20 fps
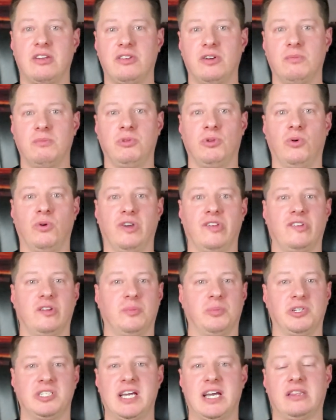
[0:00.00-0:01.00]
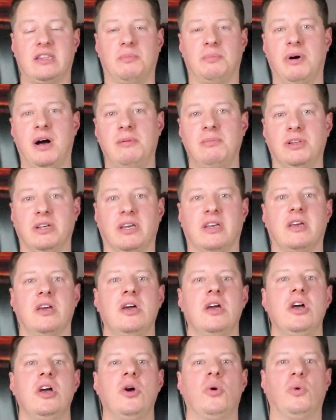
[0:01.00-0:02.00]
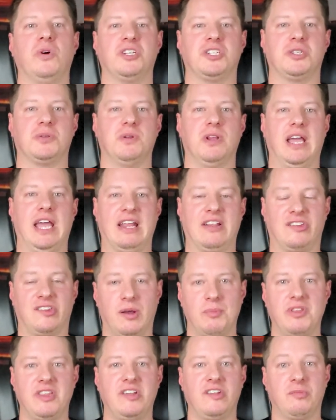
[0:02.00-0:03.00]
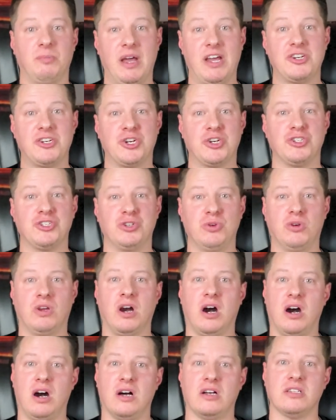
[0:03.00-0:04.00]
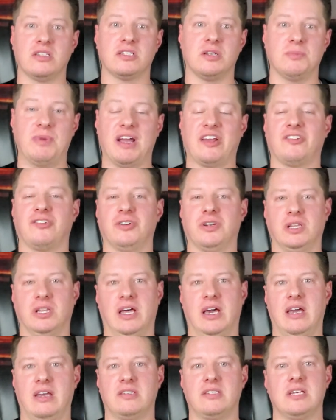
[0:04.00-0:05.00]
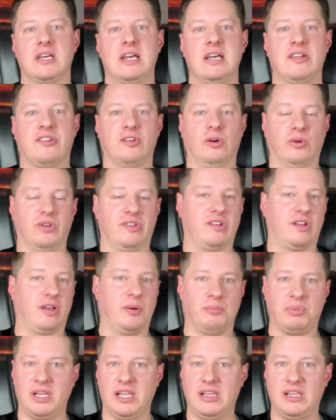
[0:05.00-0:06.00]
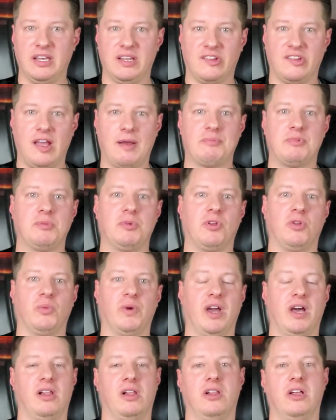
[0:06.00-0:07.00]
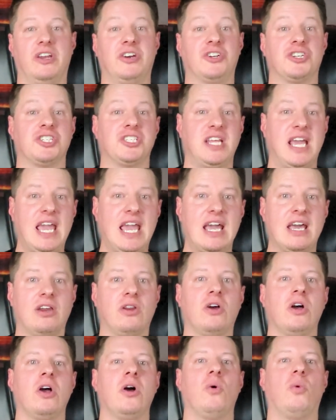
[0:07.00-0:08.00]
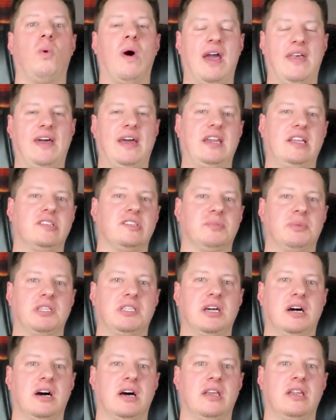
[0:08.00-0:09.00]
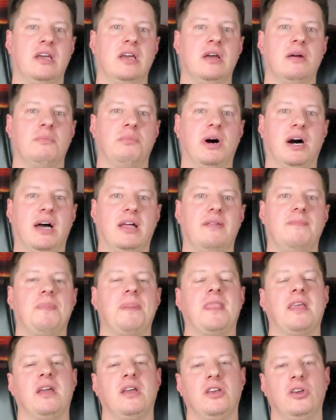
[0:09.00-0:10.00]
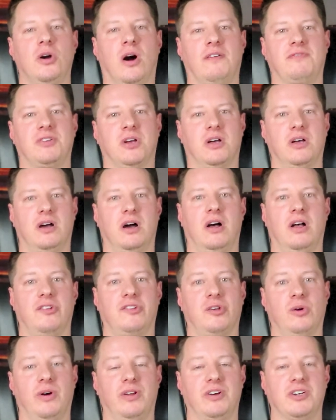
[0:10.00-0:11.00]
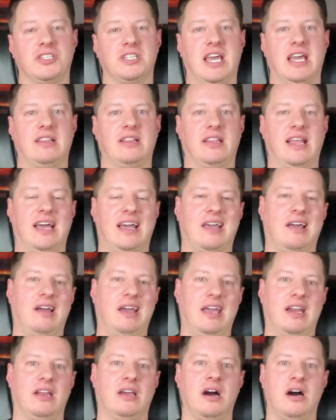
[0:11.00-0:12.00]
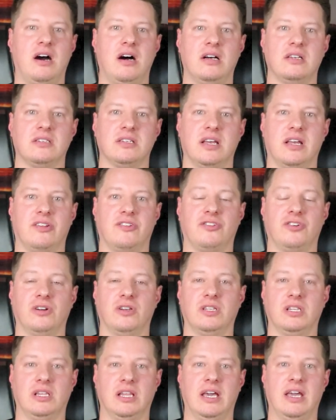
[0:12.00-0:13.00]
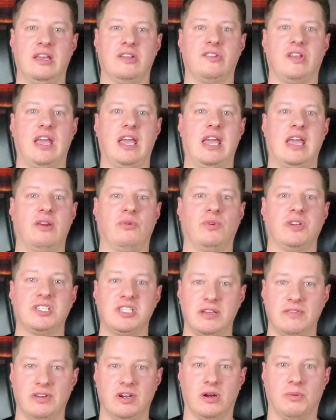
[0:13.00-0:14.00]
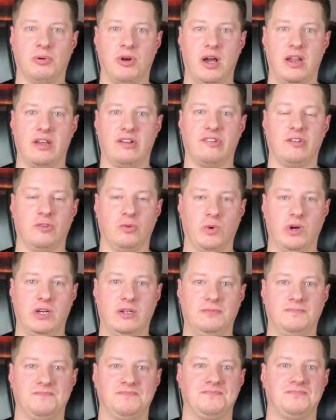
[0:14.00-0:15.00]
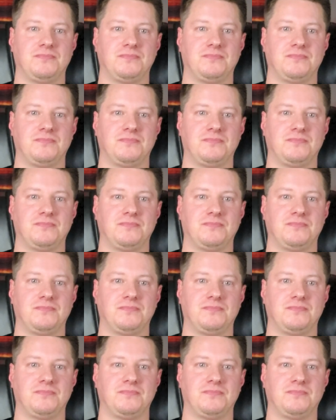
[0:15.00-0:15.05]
their employees and to protect the public, which and some of these measures do cause some extra delays. So it's completely acceptable and we all understand why that needs to be done, but you have to also understand that that can cause extra delays in receiving our products as well.